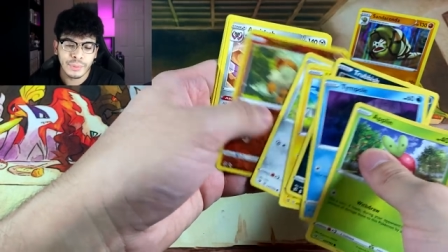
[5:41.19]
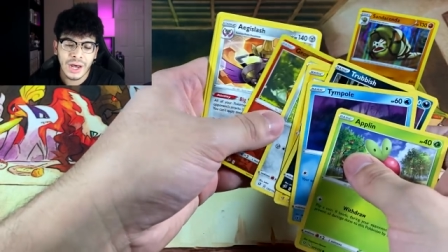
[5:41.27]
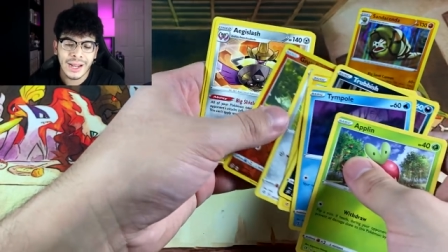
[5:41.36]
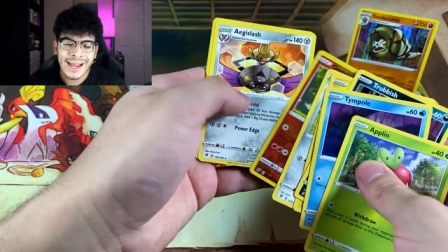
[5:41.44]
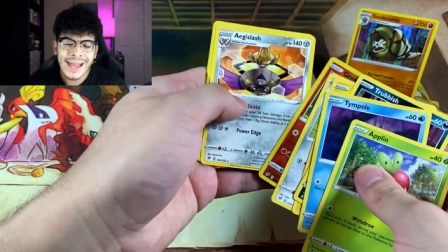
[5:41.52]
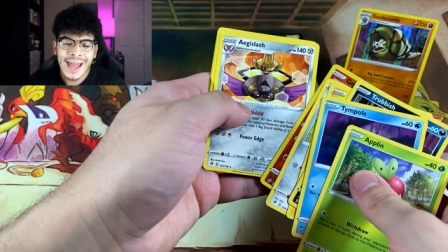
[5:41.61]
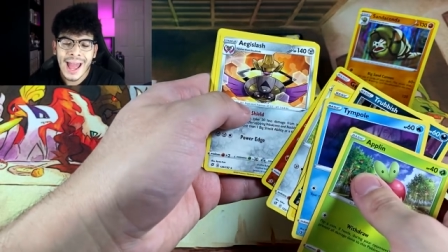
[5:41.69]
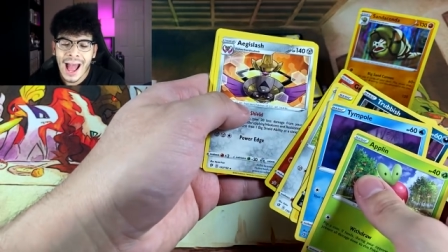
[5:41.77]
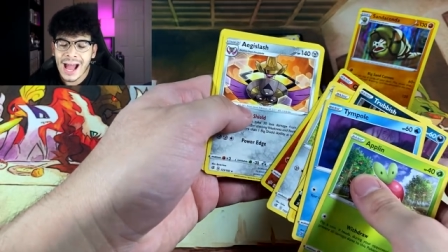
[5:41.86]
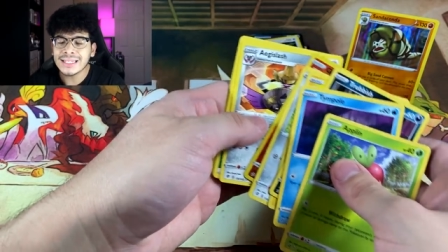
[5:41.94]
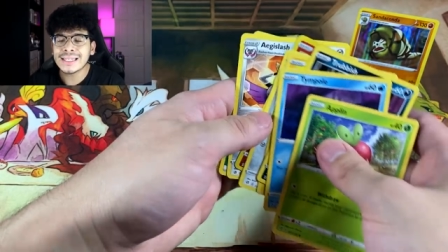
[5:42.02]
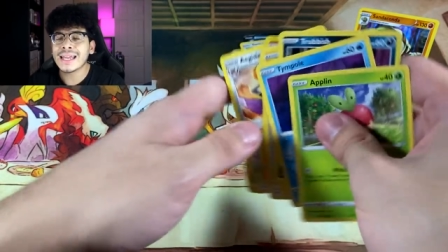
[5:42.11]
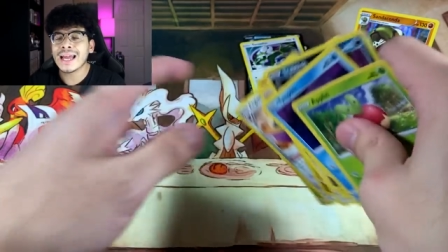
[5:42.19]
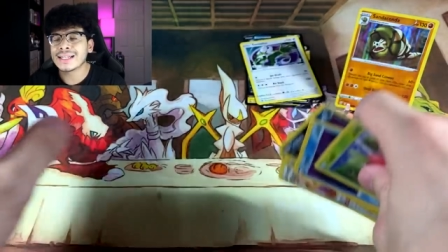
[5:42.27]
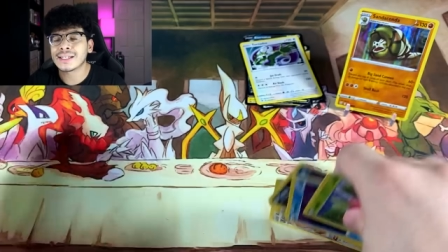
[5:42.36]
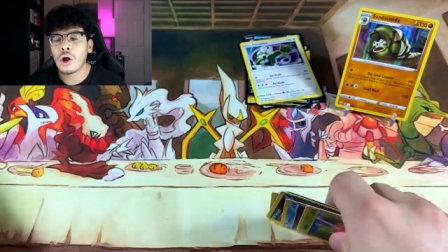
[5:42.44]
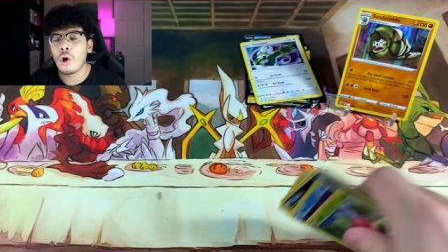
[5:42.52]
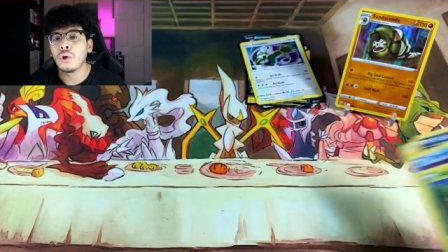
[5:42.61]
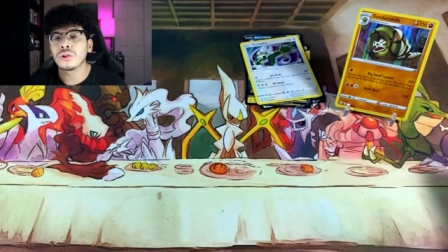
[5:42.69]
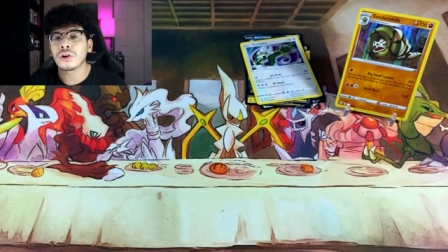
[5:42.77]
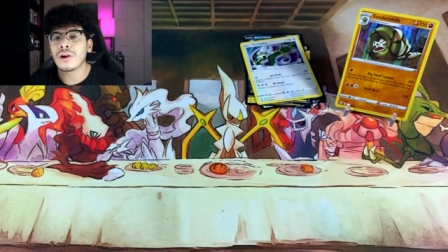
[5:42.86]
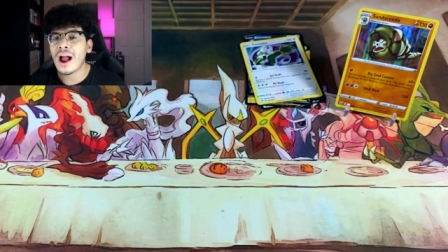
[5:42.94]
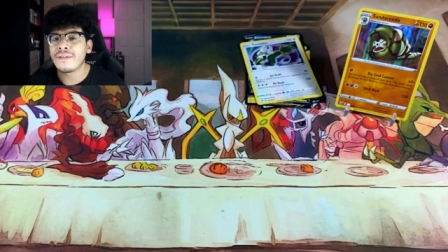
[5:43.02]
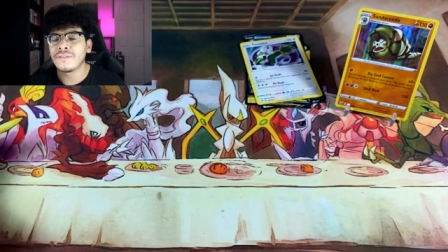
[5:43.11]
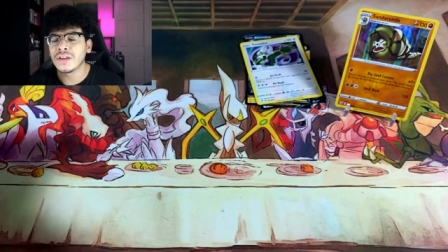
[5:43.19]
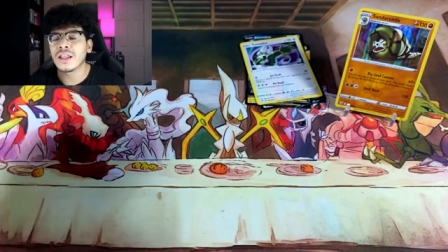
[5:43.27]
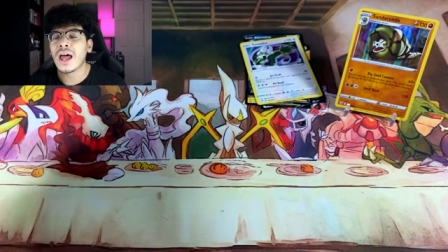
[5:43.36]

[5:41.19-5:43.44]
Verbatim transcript: But as it gets older, I feel